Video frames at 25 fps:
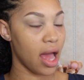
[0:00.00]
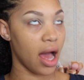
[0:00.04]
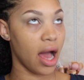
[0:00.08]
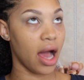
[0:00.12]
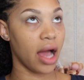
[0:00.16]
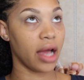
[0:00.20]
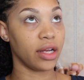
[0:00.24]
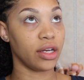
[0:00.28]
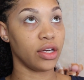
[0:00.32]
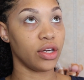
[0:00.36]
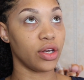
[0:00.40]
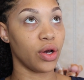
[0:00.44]

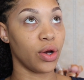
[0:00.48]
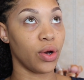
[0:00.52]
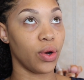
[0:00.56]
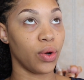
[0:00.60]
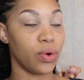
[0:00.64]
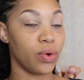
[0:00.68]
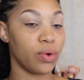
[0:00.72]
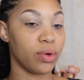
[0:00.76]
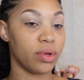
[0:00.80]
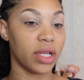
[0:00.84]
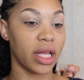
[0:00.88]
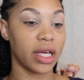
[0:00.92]
I
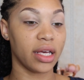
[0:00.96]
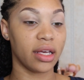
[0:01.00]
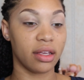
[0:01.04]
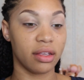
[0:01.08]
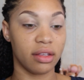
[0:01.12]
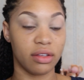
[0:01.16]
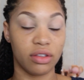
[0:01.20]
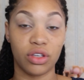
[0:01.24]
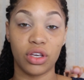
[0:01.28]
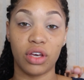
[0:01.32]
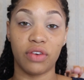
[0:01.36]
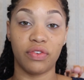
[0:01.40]
know like
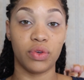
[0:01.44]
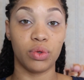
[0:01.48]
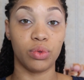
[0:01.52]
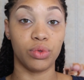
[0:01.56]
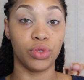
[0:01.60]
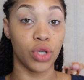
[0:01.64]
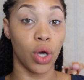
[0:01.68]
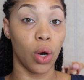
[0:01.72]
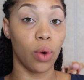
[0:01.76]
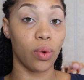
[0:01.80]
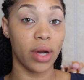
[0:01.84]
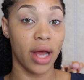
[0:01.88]
if you
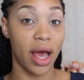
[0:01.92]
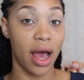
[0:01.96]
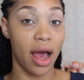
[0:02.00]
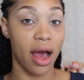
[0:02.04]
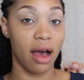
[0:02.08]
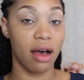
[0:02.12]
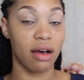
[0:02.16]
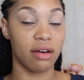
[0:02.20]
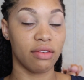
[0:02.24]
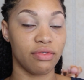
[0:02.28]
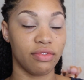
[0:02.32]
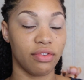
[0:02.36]
don't
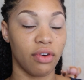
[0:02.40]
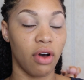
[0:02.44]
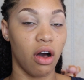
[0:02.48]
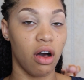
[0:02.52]
have,